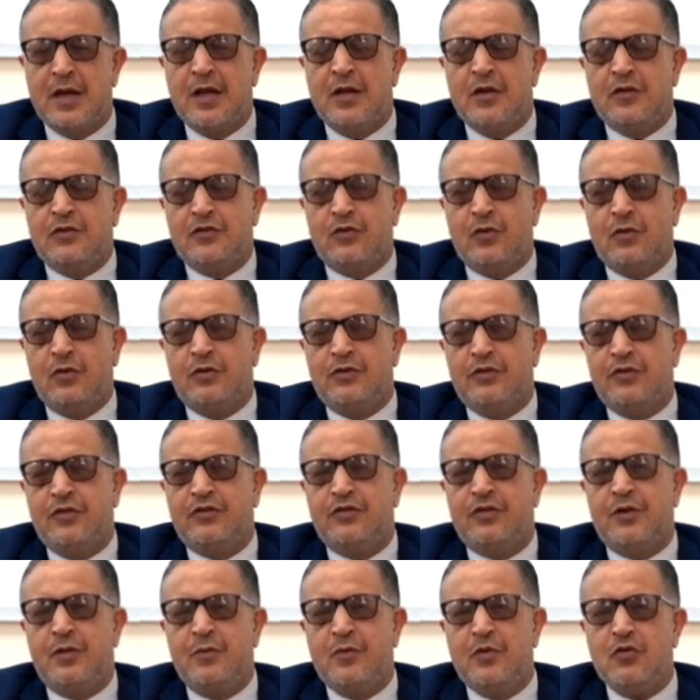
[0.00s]
So
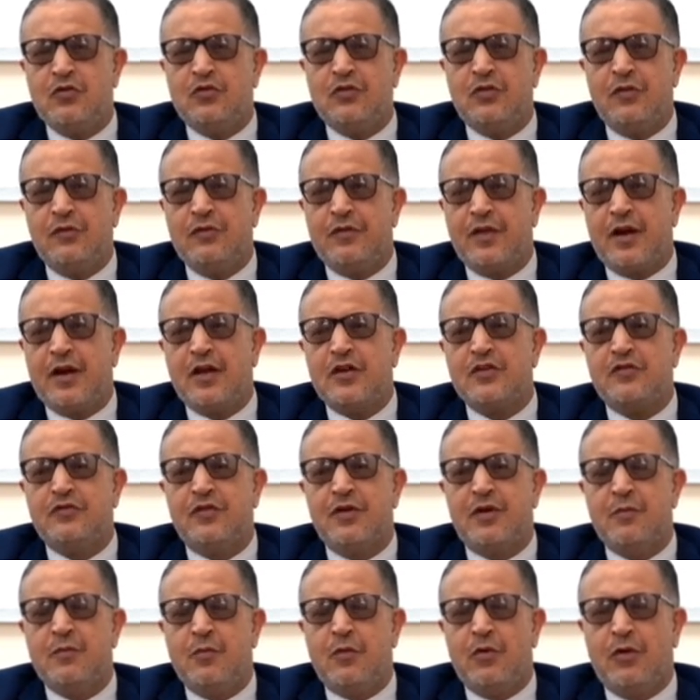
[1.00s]
distribution of the rash
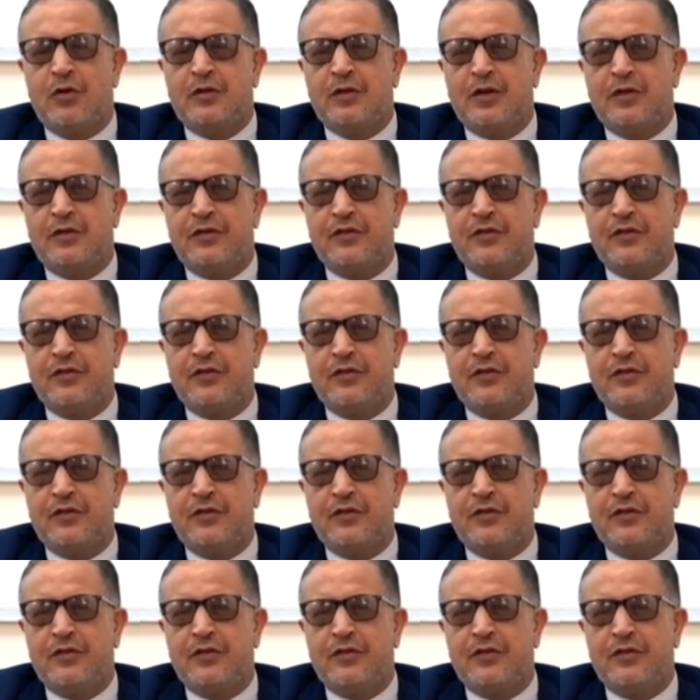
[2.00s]
very important.